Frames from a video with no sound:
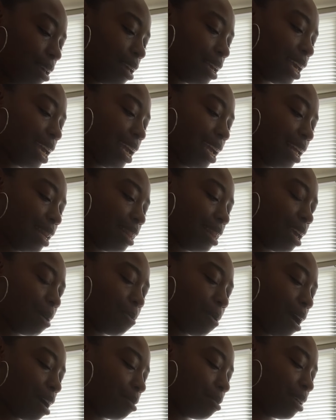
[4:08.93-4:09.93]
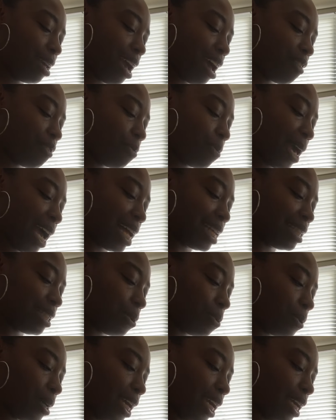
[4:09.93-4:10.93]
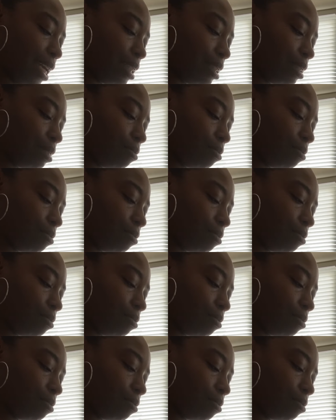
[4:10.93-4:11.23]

and they probably have passed away